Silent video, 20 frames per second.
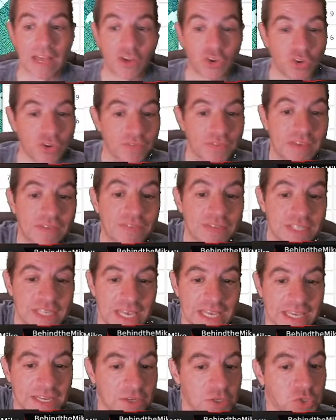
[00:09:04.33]
could have even
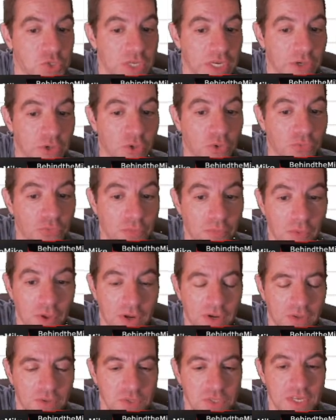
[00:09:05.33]
taken a 0 from
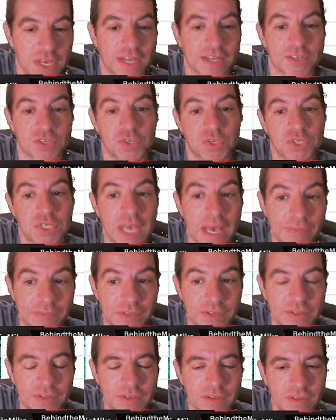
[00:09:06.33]
Reynolds, a
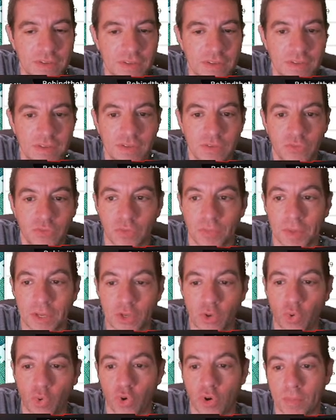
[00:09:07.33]
7 from my
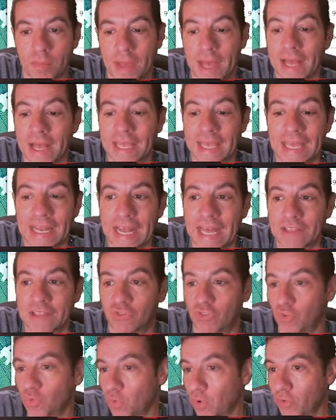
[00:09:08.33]
quarterback, and had
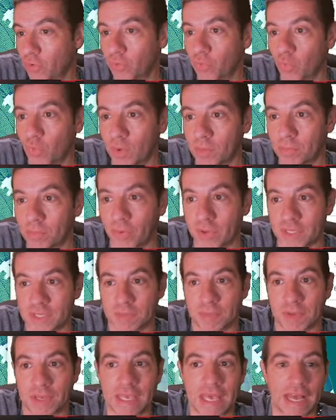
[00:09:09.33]
201 points in
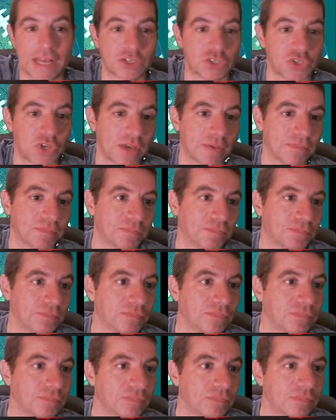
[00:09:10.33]
my cash game,
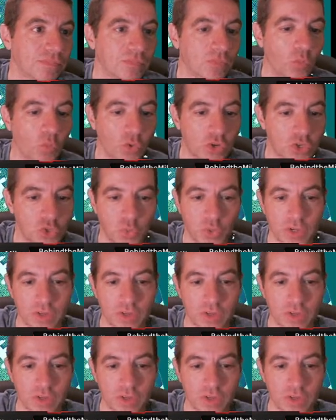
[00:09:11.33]
which would